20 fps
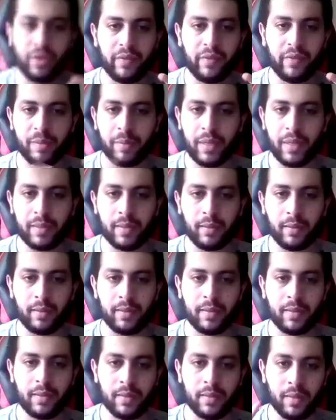is basically
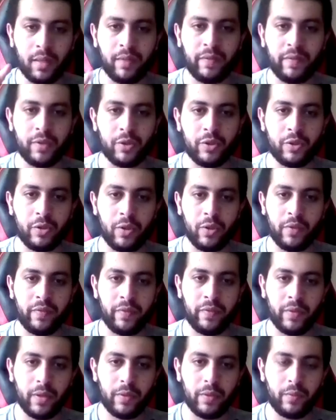selfish love,
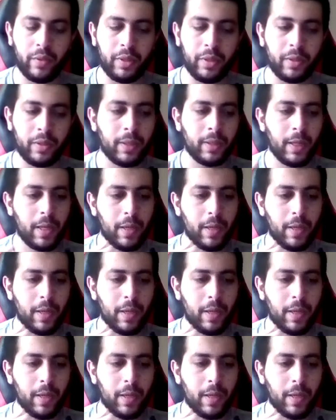right?